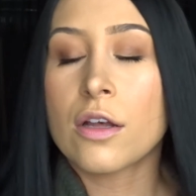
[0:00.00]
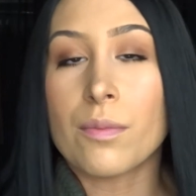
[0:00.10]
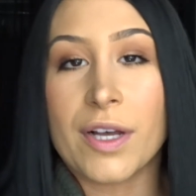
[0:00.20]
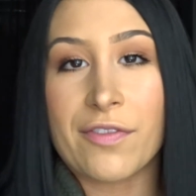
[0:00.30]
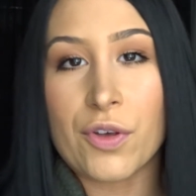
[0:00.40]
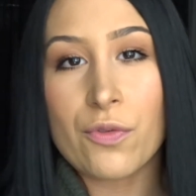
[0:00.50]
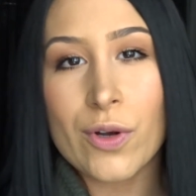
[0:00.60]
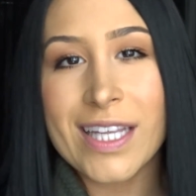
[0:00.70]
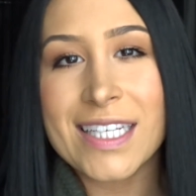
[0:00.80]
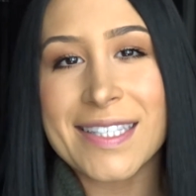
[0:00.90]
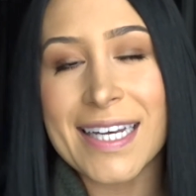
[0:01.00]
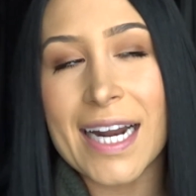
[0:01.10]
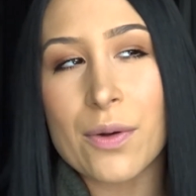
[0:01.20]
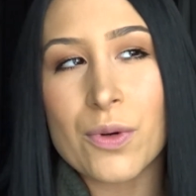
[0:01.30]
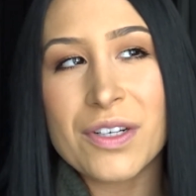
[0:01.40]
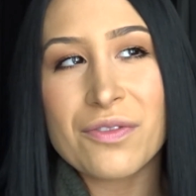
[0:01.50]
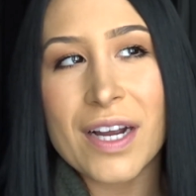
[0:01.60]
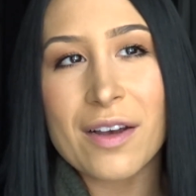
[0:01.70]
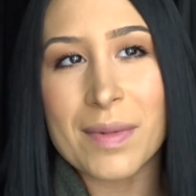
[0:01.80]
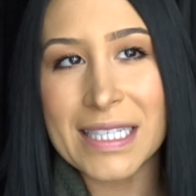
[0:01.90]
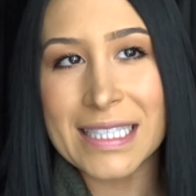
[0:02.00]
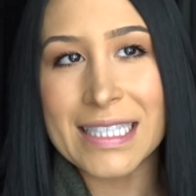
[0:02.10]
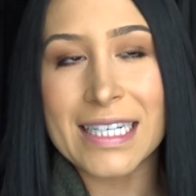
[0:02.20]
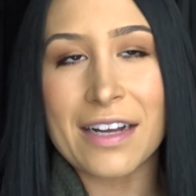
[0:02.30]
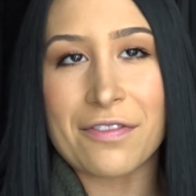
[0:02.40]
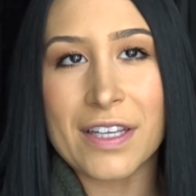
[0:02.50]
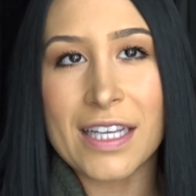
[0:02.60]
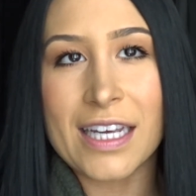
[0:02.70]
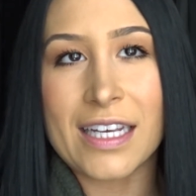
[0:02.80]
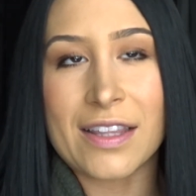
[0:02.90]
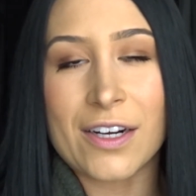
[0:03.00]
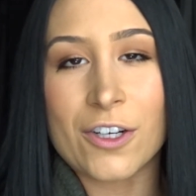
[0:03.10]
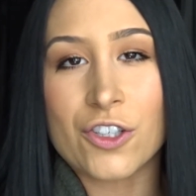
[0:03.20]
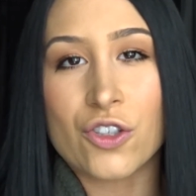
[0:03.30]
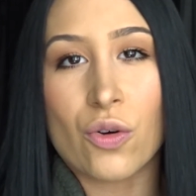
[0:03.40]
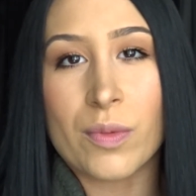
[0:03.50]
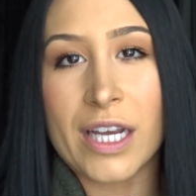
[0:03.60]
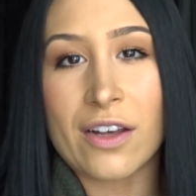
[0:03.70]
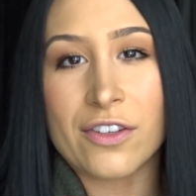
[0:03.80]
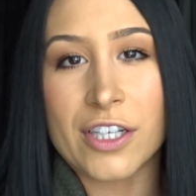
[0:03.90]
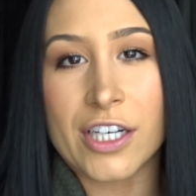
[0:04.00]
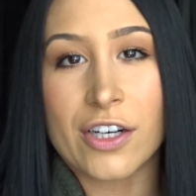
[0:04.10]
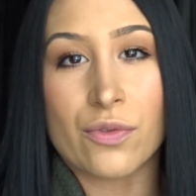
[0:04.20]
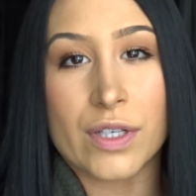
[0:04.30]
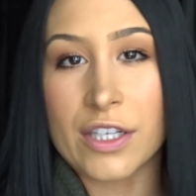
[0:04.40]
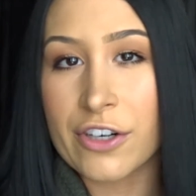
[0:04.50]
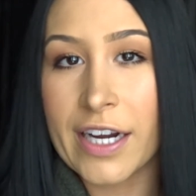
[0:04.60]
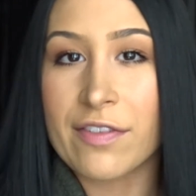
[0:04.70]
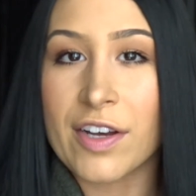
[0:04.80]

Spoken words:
But if you have oily skin, I wouldn't recommend it. I feel like there are so many other really great